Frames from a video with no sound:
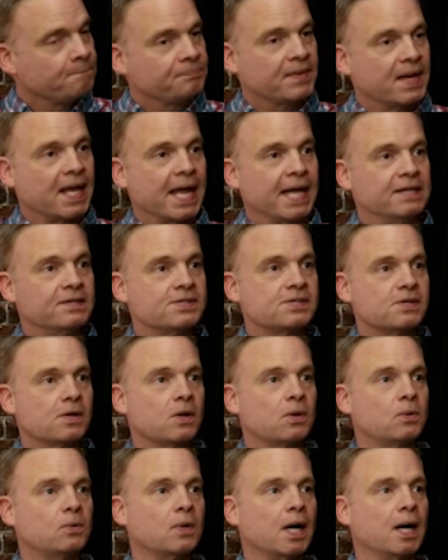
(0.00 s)
And
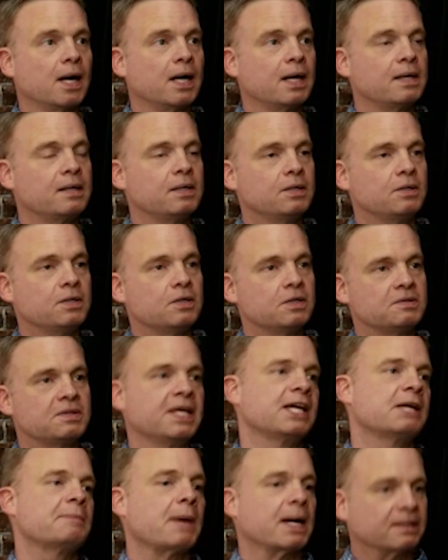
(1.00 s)
so
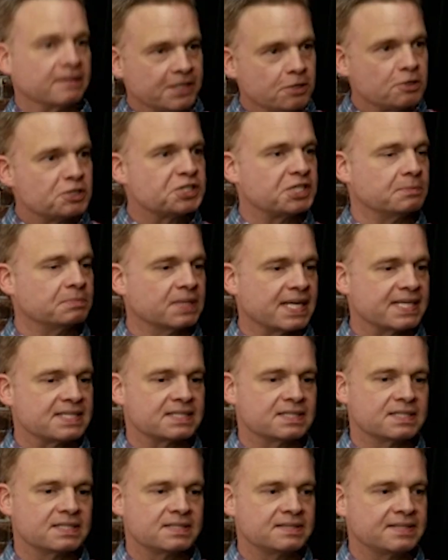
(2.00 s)
thinking about leadership
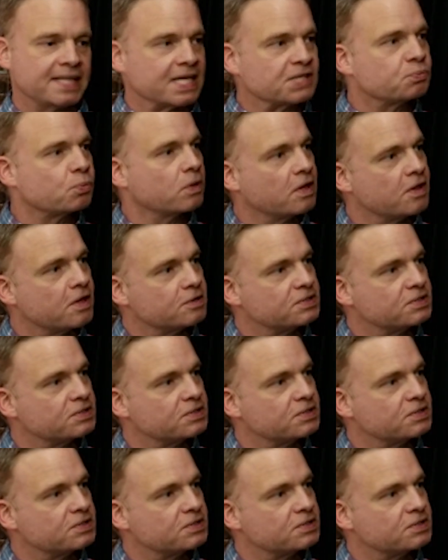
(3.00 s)
lessons, that's one of those